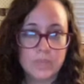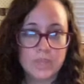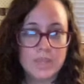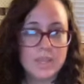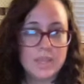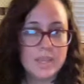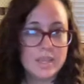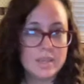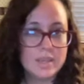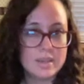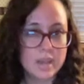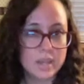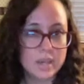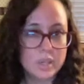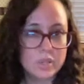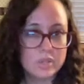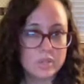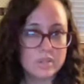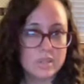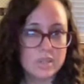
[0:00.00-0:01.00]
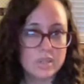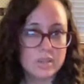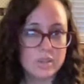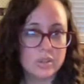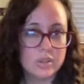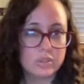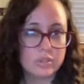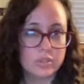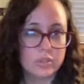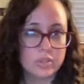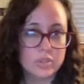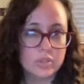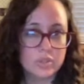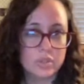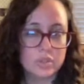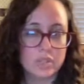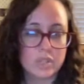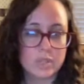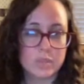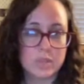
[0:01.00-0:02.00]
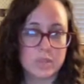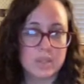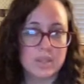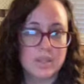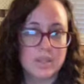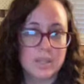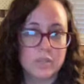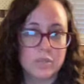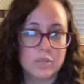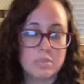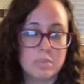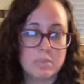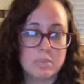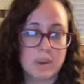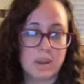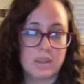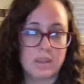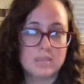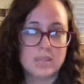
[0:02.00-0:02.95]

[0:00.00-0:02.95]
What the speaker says: Now you should see that your first search has been cleared from the box